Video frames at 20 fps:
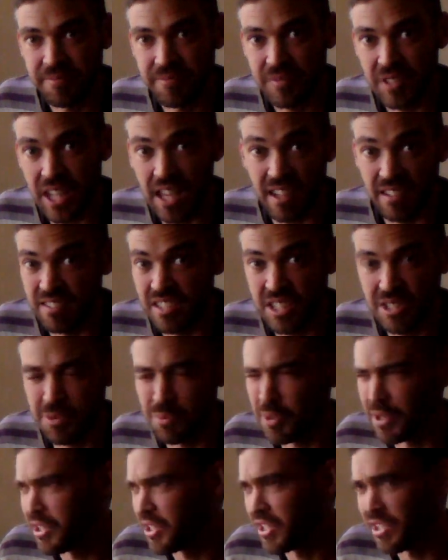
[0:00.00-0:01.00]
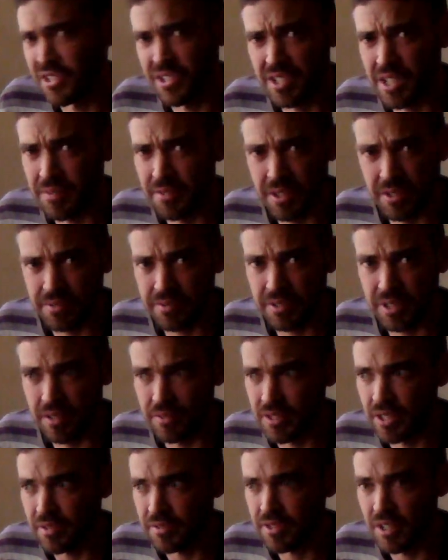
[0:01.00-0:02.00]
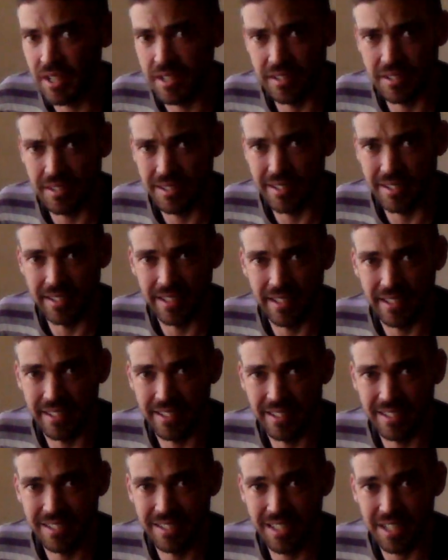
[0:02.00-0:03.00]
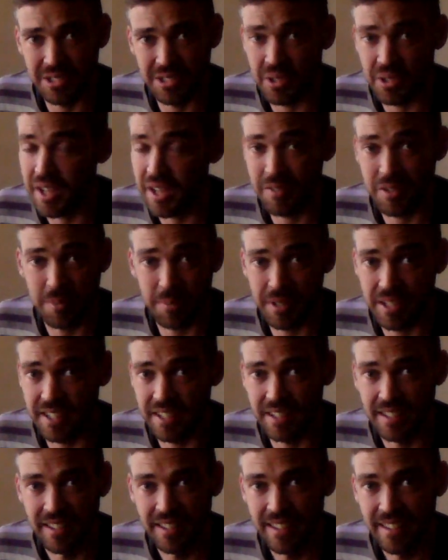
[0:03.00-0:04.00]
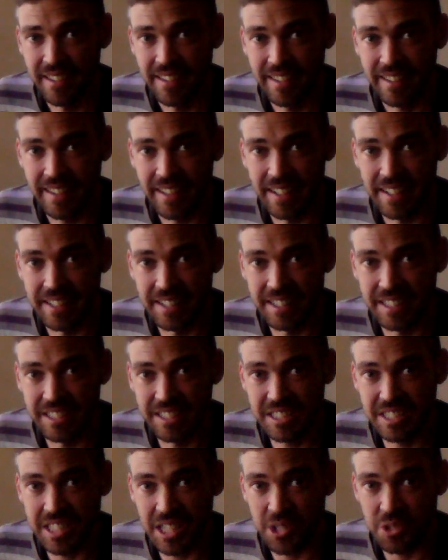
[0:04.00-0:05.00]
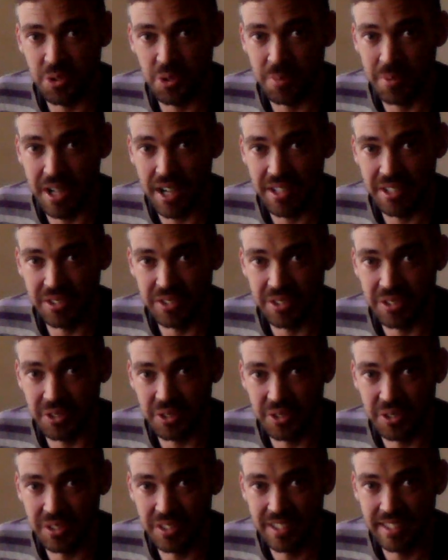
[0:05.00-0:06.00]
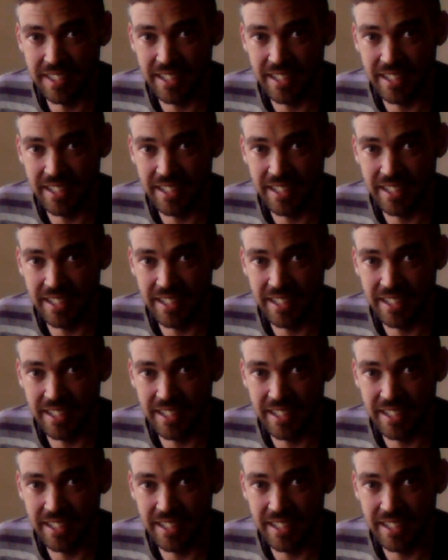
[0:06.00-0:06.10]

yeah, this is one you can just give to your friends, and does not have to be a sexual partner at all.